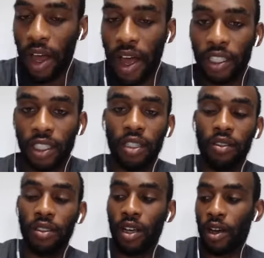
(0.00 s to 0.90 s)
Nice.
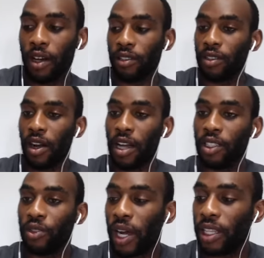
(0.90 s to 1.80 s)
So, sorry,
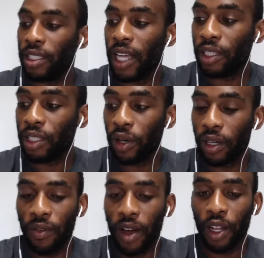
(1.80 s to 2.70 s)
just write this down so I
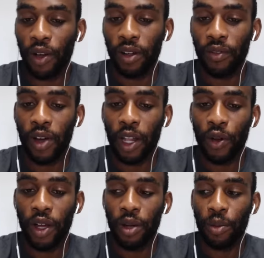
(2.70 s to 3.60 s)
can follow
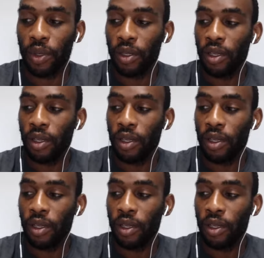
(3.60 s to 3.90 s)
up.